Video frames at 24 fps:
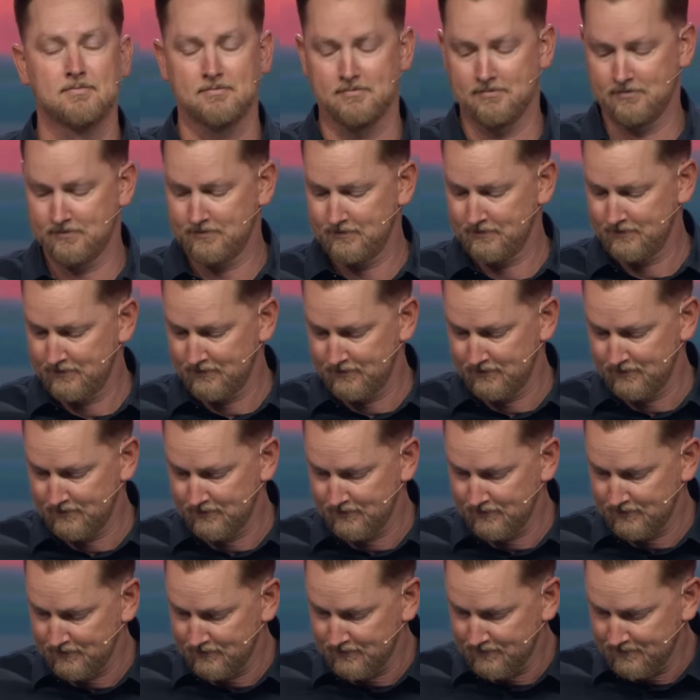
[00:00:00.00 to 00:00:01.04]

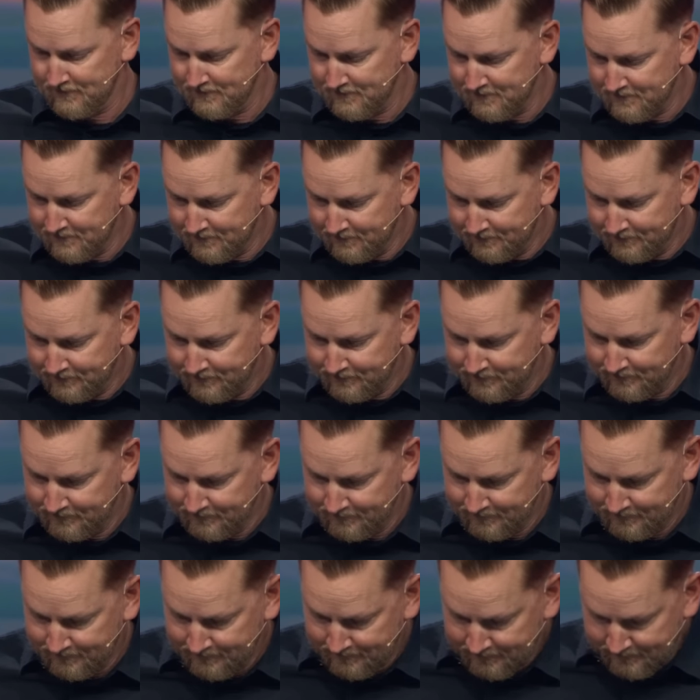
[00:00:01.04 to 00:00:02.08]

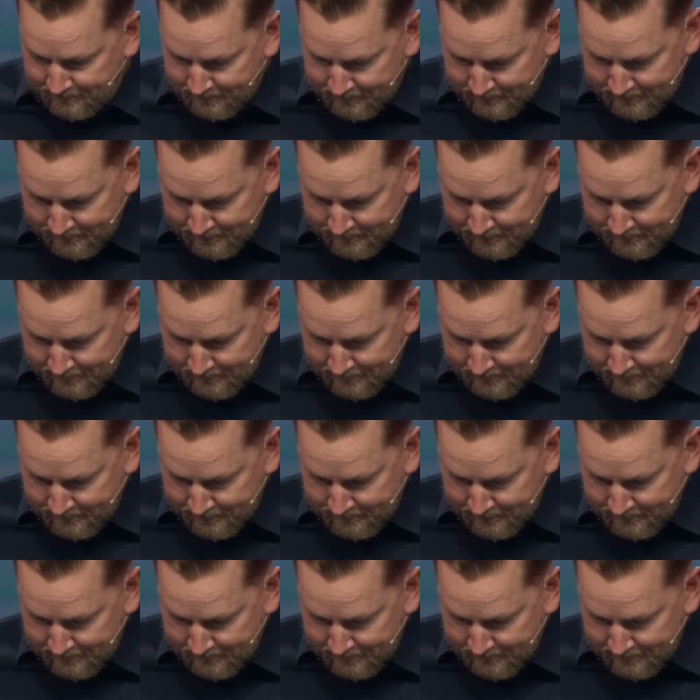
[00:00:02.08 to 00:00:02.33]
No one is speaking in this clip.